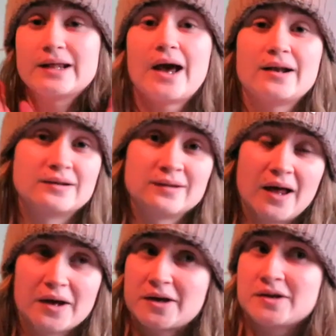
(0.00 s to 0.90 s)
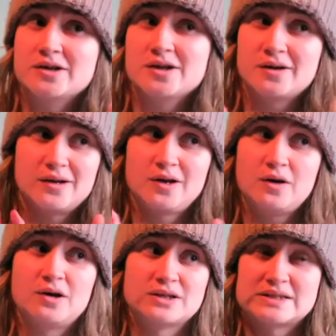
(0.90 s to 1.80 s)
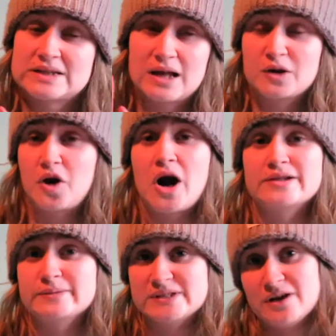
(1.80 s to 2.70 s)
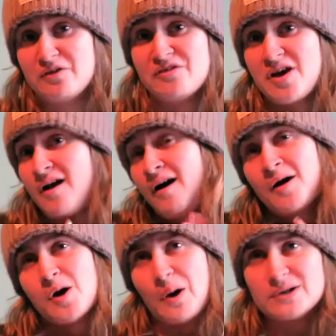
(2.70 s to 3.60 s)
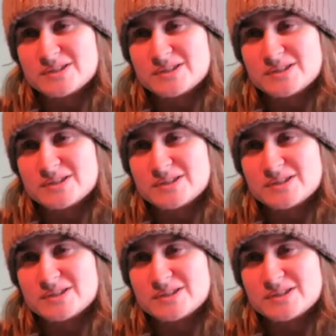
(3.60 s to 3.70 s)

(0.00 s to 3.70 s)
had like a silent cry to myself. Oh, I was